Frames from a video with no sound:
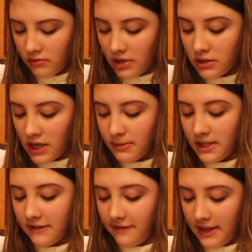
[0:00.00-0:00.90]
This
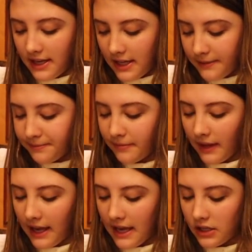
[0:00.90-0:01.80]
recipe is vegan
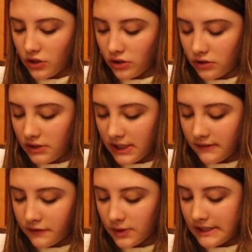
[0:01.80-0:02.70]
and
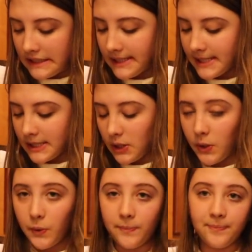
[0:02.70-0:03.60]
gluten-free,
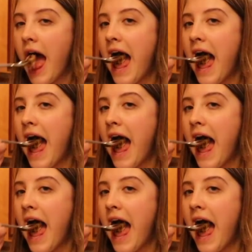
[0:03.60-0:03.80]
so,